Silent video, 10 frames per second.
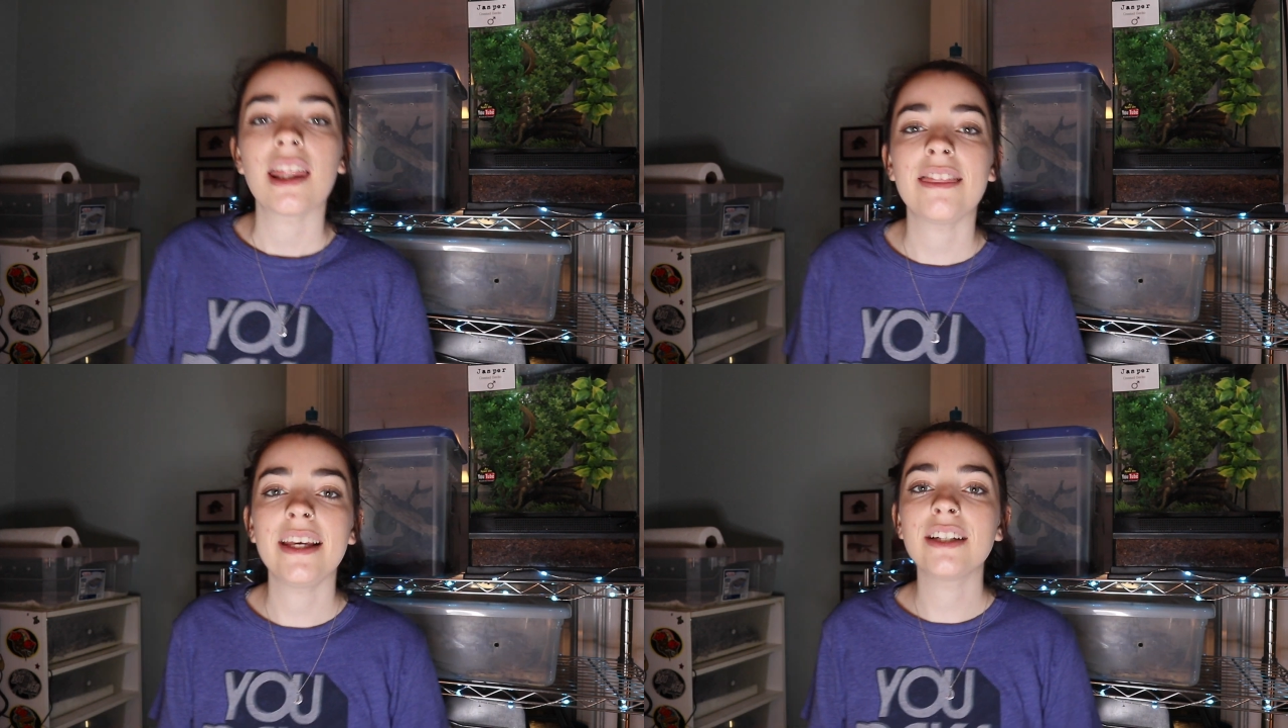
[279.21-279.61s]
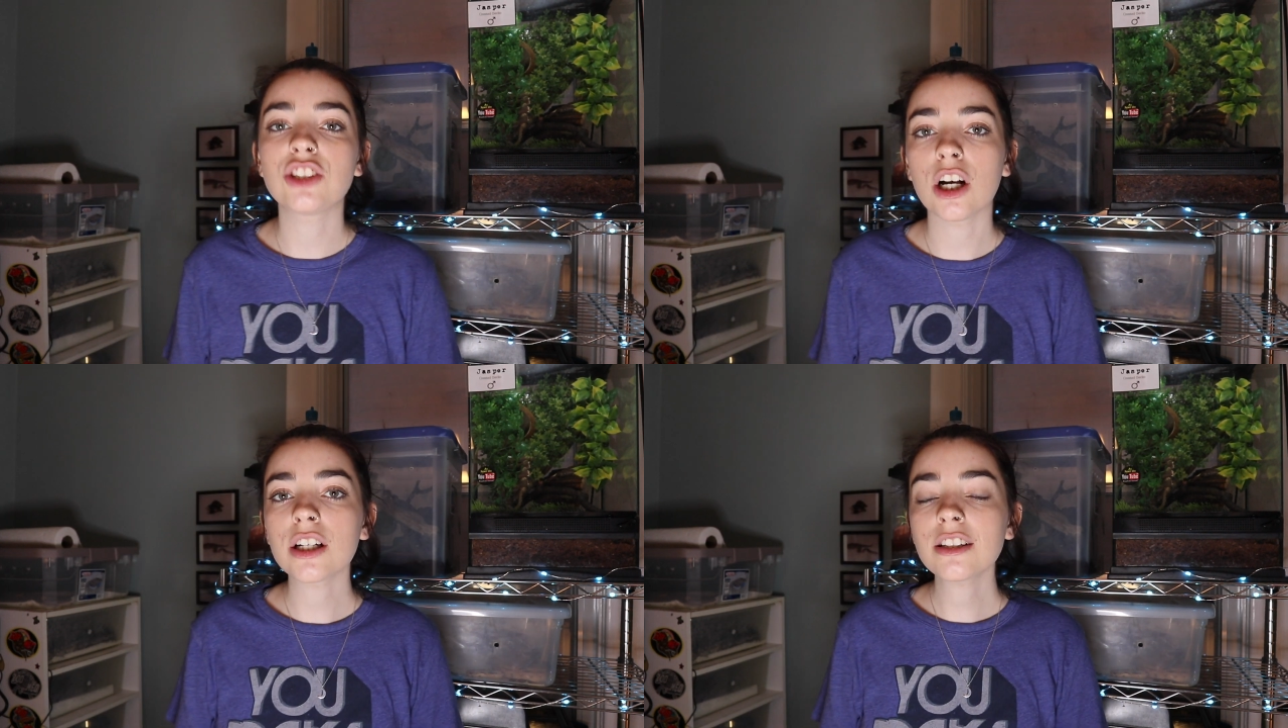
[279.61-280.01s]
the
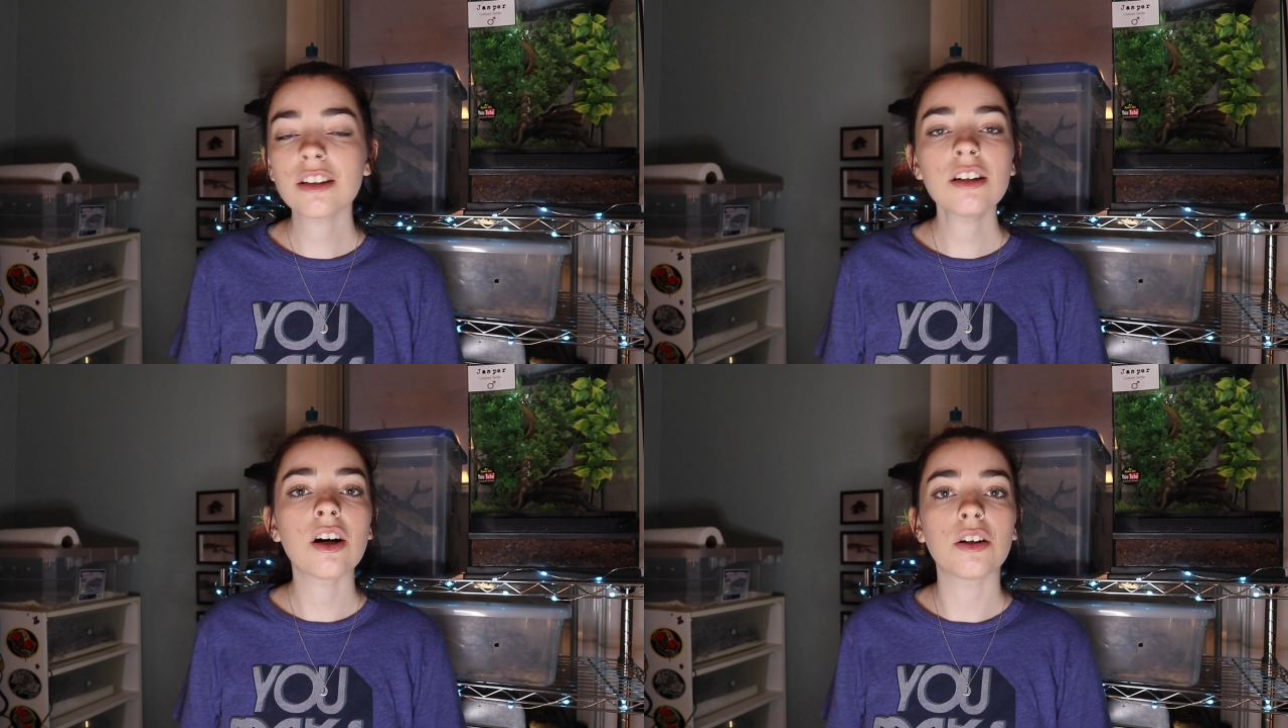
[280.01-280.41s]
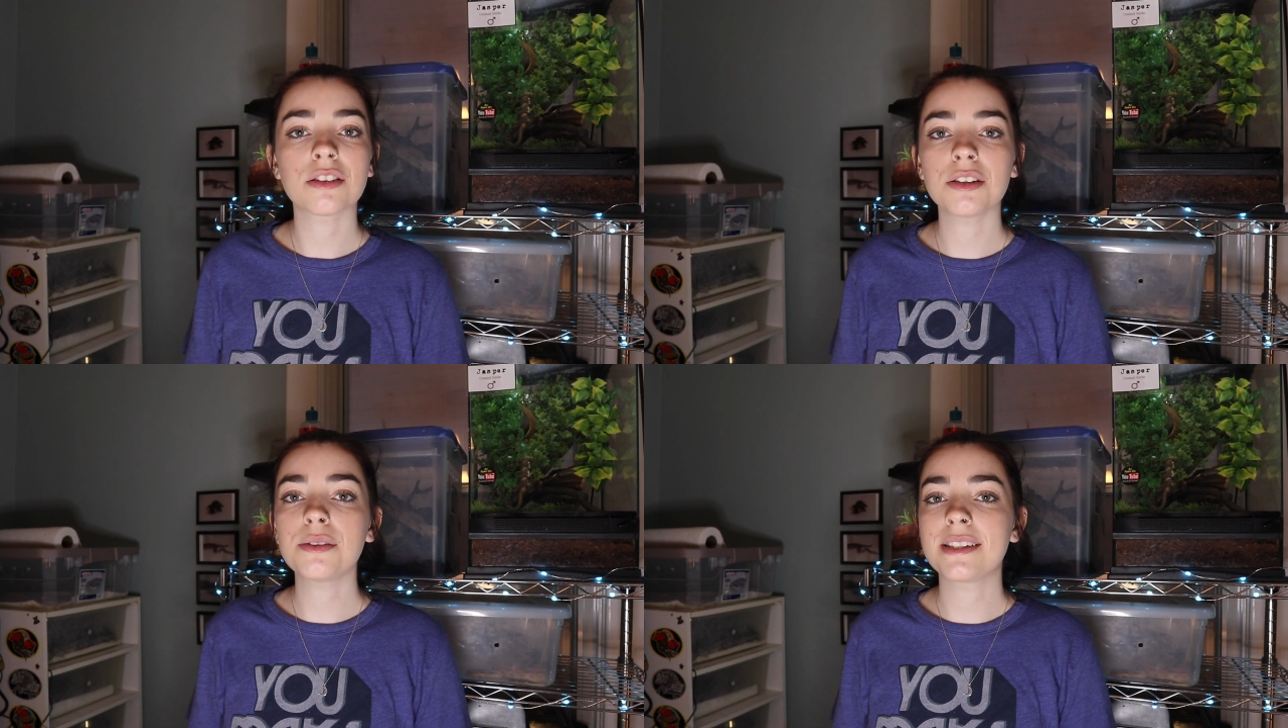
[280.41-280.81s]
dollar store
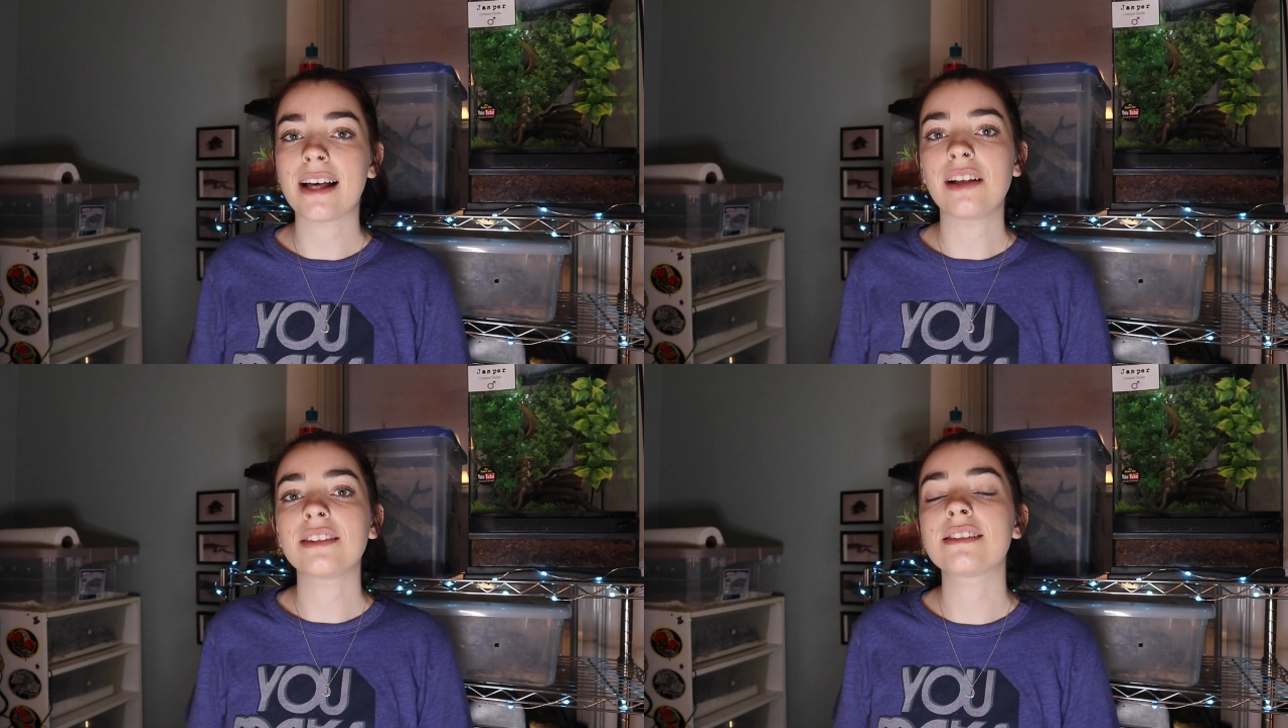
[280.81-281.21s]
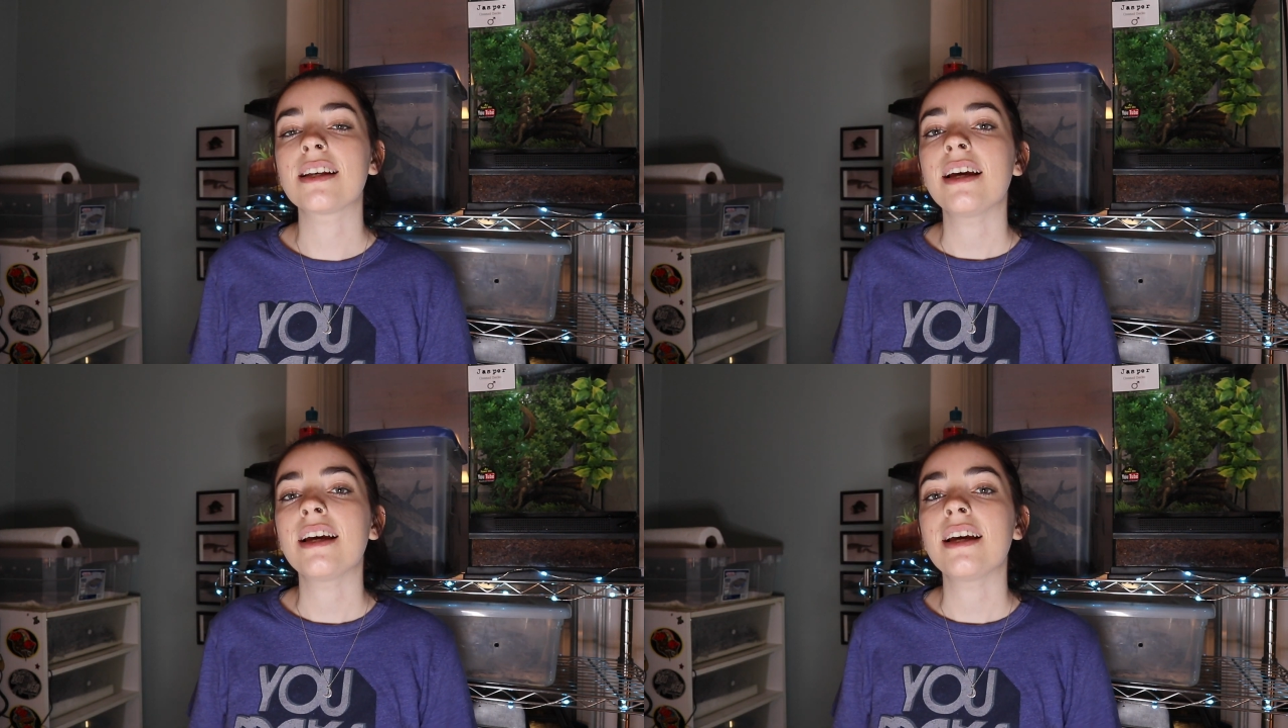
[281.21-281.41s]
also sells